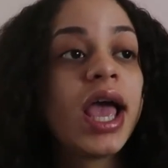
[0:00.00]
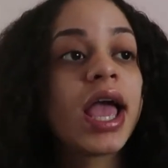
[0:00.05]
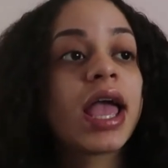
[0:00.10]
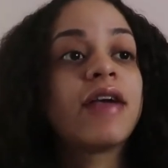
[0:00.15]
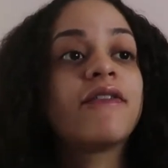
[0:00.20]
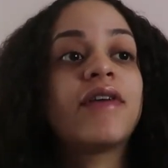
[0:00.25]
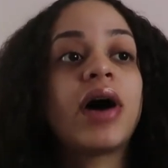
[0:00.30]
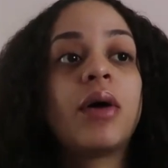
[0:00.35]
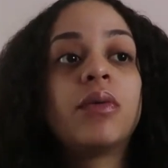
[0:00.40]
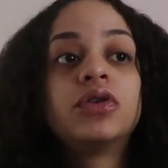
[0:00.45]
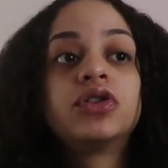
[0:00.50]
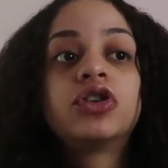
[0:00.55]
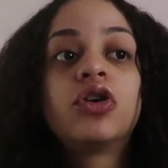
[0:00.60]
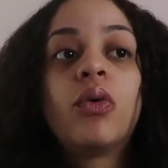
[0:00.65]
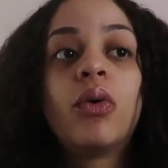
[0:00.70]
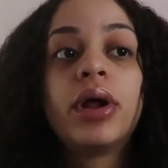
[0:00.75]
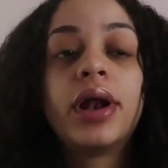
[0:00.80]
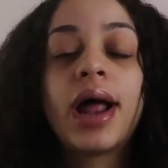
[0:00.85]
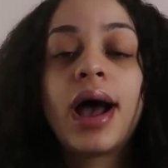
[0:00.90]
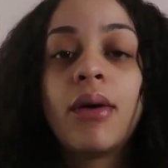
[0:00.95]
If I was
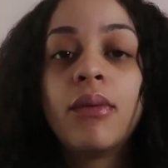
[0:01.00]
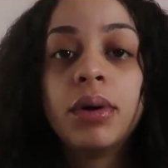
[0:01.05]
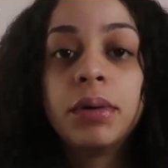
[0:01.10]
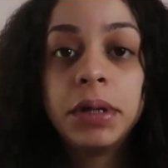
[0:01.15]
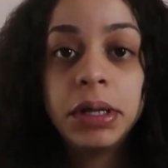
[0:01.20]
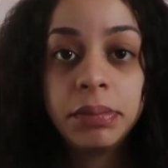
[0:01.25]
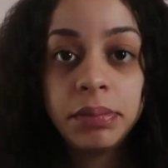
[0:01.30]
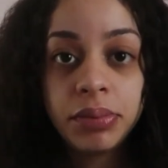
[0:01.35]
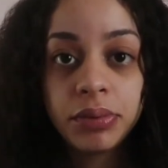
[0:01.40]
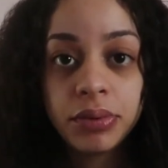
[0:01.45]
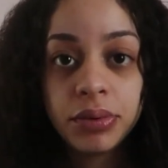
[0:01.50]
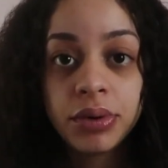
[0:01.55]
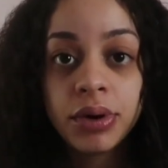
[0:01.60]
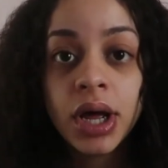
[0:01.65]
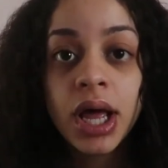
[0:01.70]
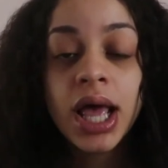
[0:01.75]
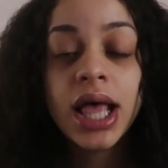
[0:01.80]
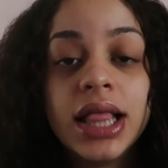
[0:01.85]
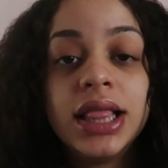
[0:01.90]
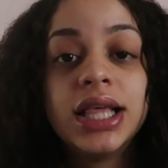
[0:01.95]
going out with people,
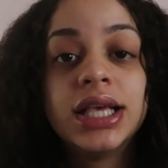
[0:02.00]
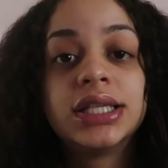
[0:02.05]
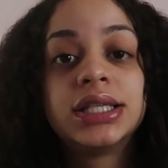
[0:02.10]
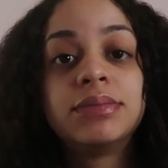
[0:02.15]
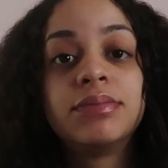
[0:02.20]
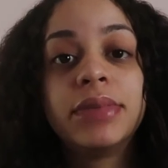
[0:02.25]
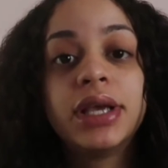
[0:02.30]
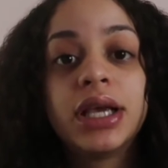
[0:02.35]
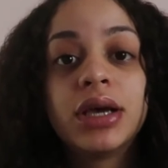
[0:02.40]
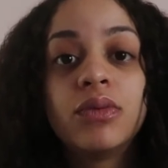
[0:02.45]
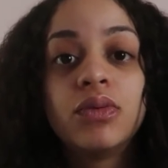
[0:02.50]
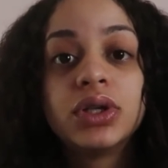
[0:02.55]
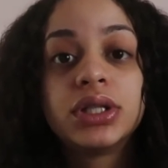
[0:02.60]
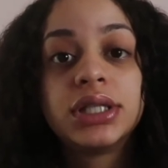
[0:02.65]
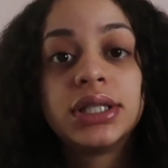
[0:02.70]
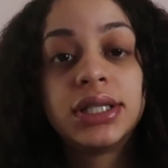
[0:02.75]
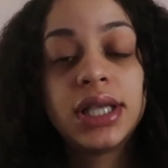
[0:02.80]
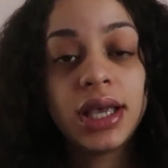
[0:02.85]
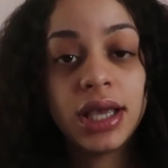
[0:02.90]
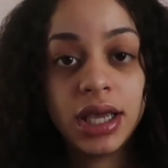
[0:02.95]
this man would
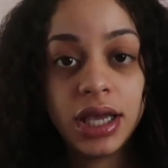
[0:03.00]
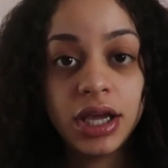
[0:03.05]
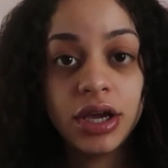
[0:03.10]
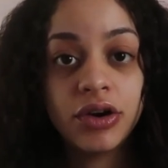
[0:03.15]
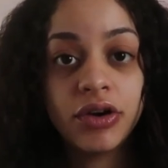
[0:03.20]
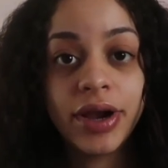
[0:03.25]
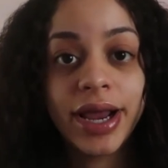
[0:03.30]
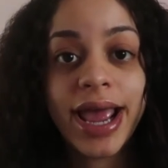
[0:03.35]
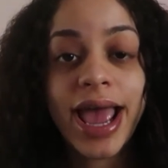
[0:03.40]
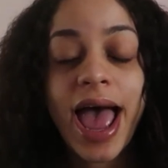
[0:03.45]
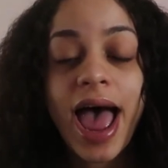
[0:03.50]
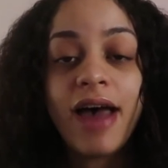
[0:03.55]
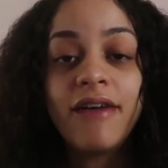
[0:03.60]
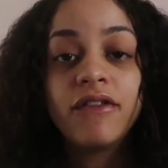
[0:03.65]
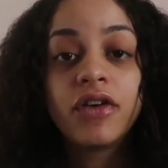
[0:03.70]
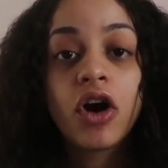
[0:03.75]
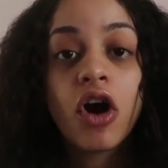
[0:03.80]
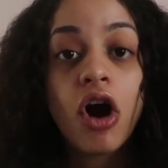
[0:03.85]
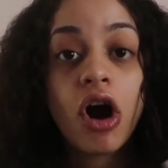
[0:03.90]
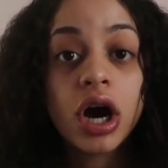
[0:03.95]
sit here and
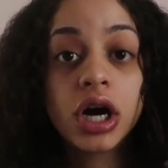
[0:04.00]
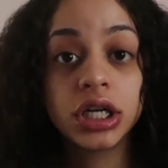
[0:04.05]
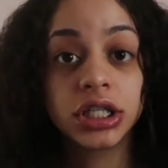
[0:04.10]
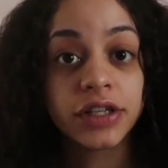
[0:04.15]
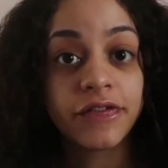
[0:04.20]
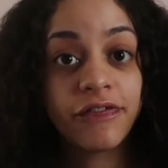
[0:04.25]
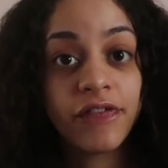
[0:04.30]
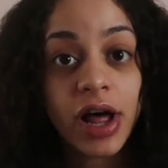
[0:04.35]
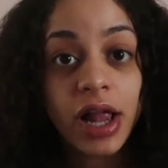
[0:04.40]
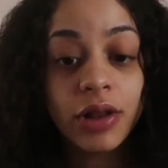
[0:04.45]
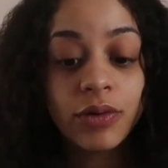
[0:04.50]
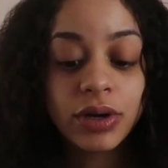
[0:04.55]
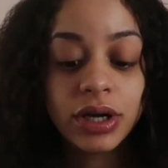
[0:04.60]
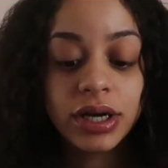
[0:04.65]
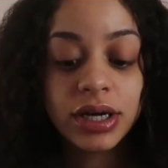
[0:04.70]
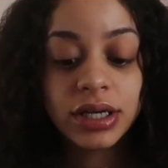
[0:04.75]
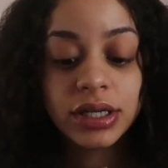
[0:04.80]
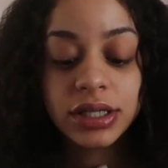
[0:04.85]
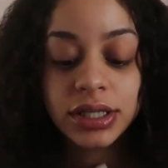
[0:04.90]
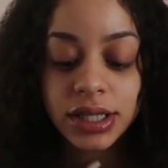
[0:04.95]
have cars following
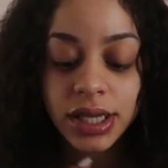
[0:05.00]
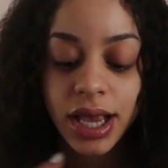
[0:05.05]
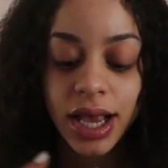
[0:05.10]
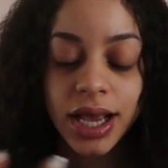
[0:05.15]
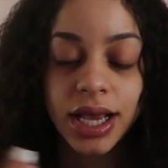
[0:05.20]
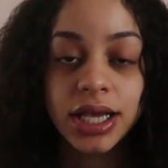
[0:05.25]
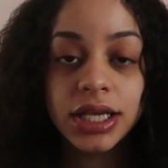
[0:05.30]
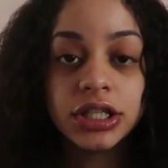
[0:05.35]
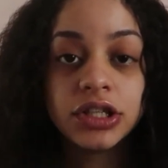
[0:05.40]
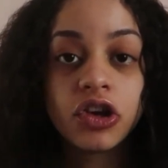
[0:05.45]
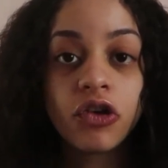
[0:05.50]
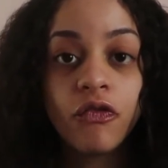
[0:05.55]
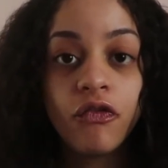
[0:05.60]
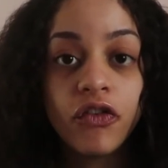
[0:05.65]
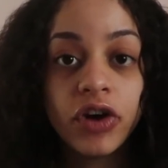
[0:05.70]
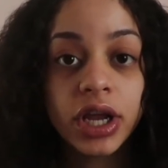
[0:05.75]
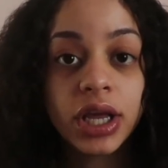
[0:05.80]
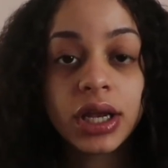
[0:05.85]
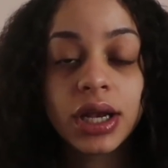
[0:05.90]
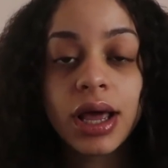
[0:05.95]
us, and he's
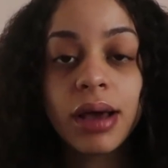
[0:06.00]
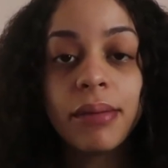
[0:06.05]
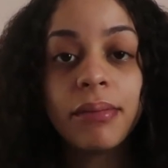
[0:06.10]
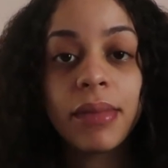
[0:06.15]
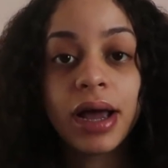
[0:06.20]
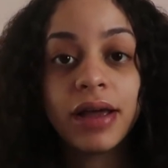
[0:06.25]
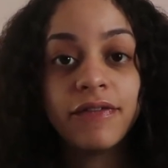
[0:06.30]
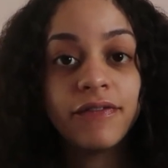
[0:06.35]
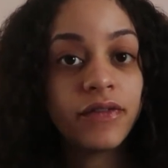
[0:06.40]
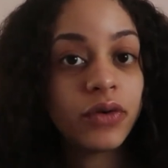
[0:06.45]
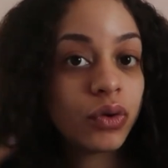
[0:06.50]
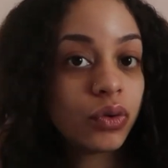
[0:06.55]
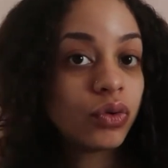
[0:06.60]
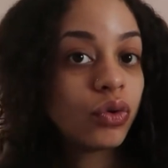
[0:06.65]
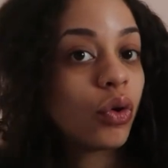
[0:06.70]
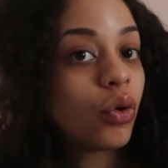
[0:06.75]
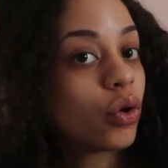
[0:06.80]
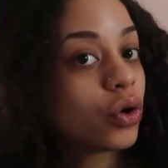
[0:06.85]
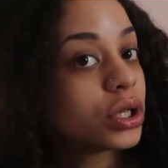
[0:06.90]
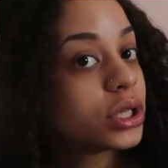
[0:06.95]
ringing out my phone
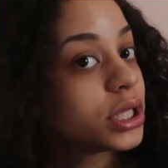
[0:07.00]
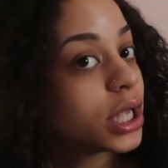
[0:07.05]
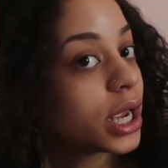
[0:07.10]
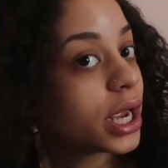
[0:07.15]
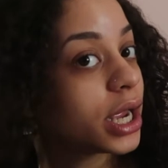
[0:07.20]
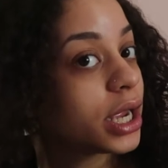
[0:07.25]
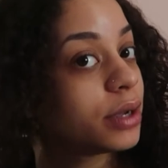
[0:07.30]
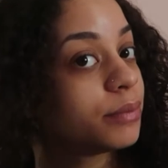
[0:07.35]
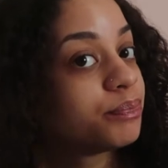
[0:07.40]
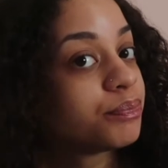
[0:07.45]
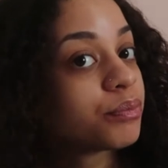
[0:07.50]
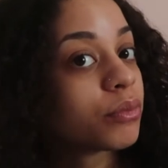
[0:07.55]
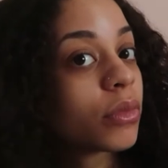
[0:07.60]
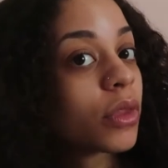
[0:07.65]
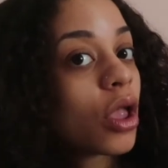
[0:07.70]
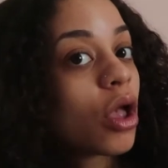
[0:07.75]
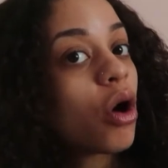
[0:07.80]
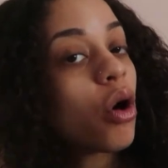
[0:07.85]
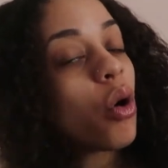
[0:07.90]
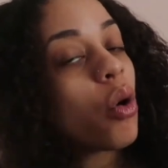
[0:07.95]
all day,
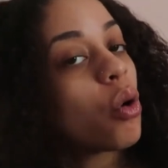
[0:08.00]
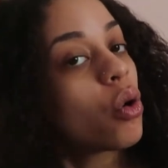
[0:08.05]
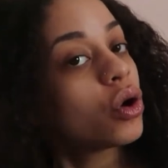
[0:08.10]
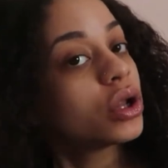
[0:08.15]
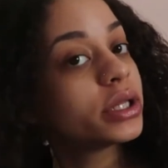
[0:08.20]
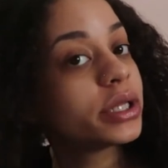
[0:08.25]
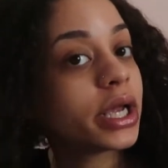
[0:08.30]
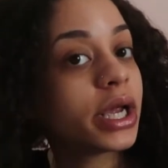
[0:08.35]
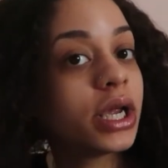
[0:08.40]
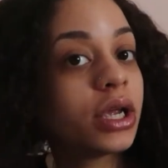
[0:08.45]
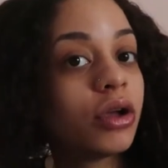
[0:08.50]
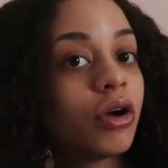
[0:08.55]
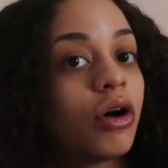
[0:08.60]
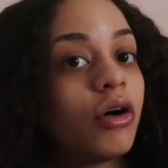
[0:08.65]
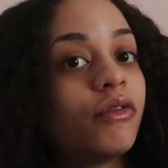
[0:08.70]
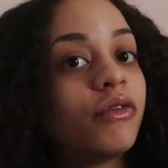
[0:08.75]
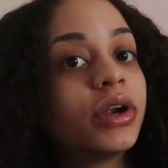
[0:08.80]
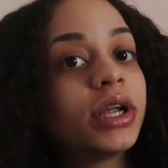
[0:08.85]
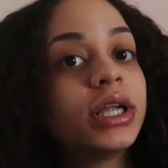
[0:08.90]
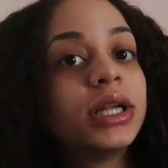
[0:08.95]

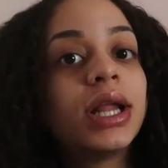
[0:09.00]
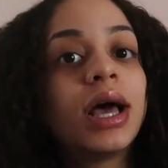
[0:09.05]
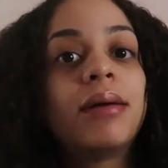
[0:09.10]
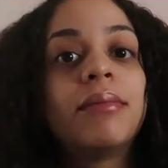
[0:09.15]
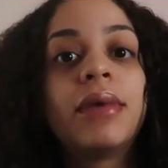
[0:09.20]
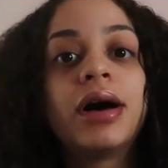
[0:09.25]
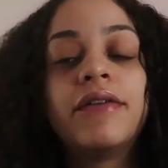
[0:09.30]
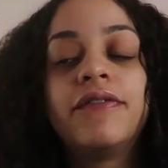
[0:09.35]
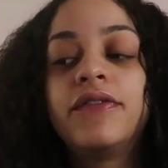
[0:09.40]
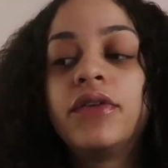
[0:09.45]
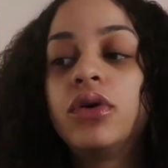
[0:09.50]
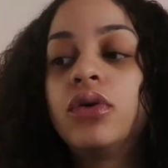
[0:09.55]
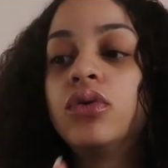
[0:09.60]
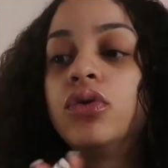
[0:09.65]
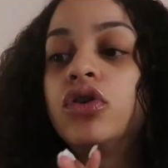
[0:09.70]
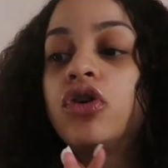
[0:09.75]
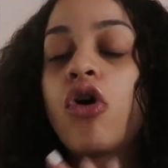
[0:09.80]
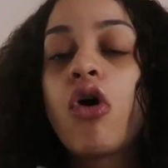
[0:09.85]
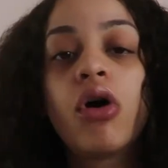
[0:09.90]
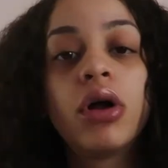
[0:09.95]
y'all, ringing out my
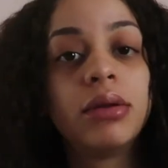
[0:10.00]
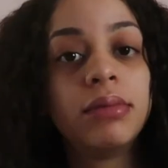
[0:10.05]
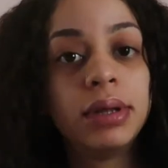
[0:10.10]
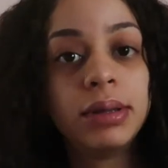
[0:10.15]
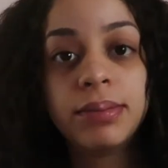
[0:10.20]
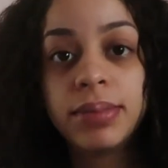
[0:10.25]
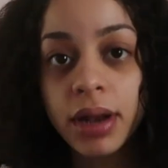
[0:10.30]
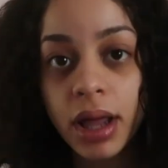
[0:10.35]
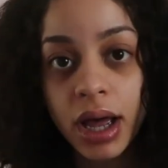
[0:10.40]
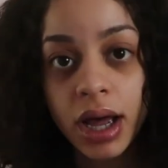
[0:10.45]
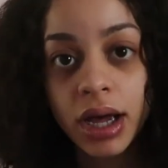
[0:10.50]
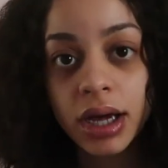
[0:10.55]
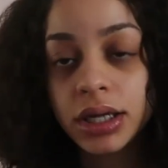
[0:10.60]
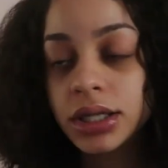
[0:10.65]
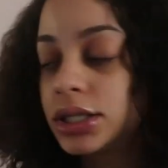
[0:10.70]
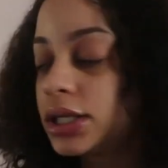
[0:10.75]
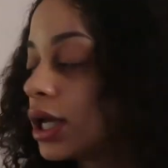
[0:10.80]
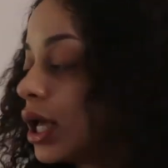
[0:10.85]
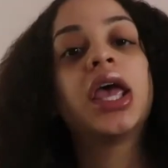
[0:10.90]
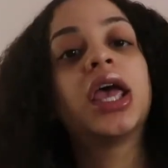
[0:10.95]
phone, calling me
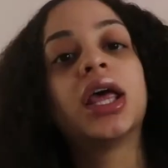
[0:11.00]
blocked.